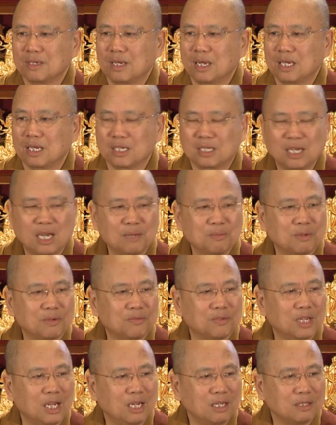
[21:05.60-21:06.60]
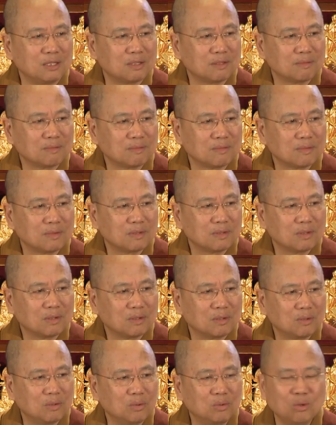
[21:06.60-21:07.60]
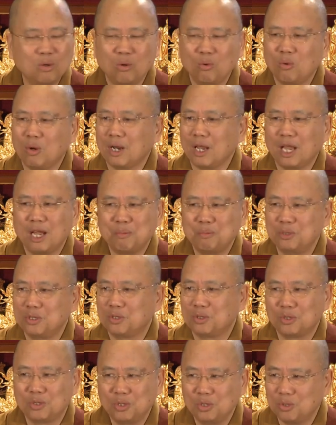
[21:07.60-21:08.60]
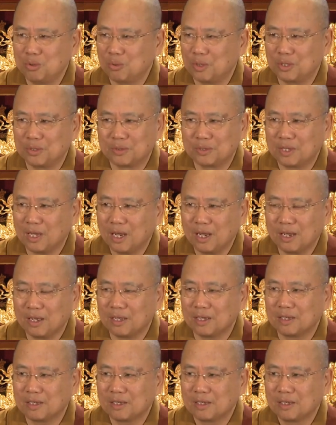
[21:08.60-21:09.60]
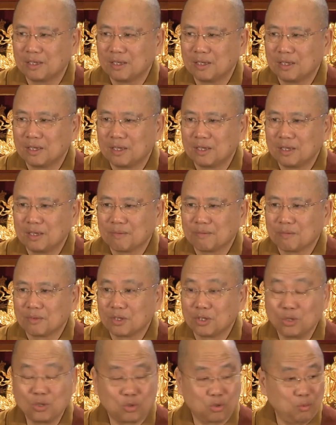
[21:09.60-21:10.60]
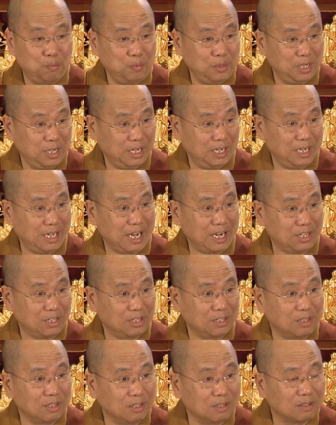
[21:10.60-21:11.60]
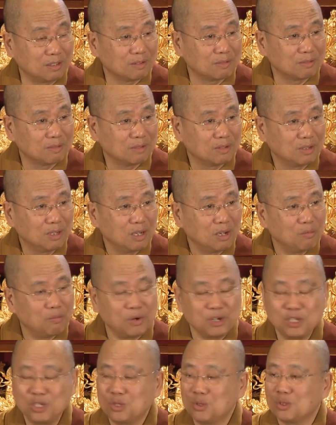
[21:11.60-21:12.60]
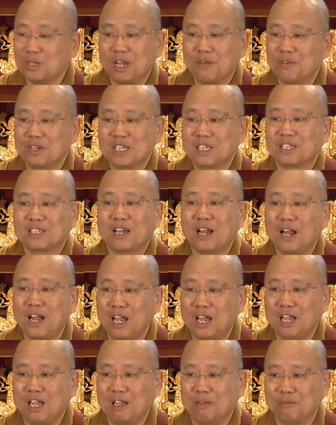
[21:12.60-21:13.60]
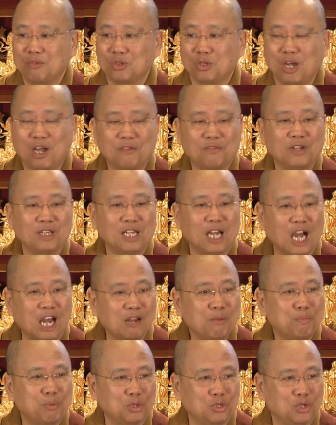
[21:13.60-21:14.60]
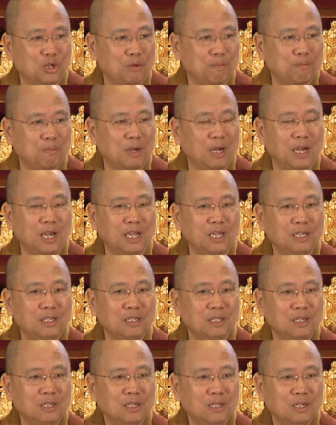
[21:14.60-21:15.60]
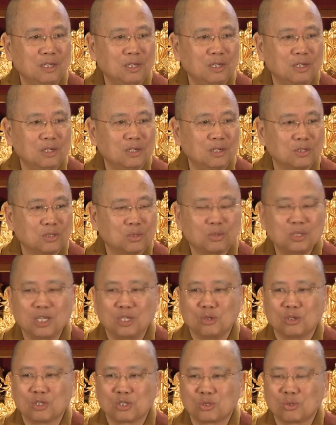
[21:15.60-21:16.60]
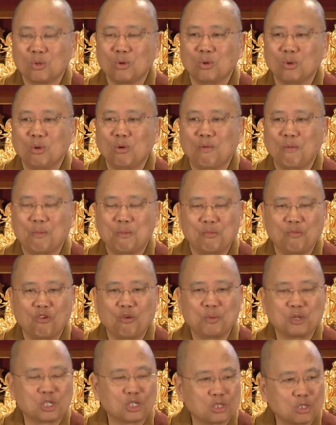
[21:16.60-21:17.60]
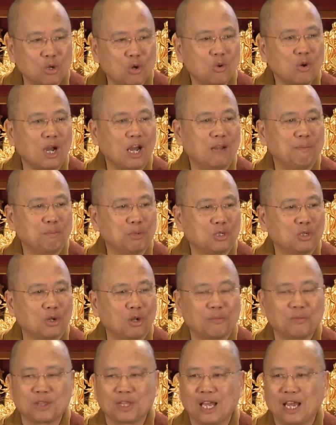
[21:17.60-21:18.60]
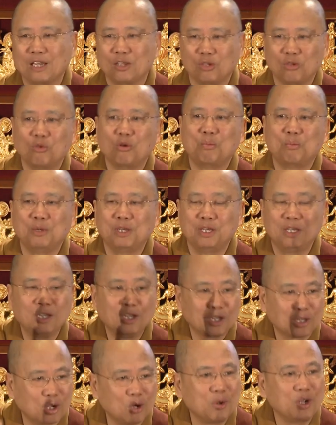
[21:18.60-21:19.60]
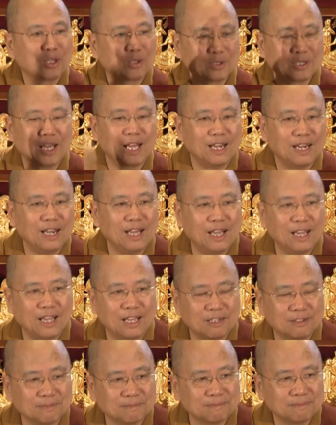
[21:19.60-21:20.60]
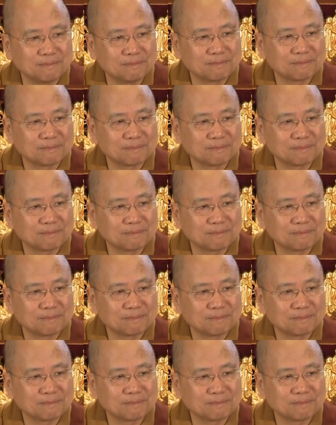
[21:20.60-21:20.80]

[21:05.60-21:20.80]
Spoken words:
At the time of death, who knows what happened to you when you died? You could be in an accident where you don't have any time to have an unperturbed mind, so that your soul will be so unperturbed that you will be going to that land.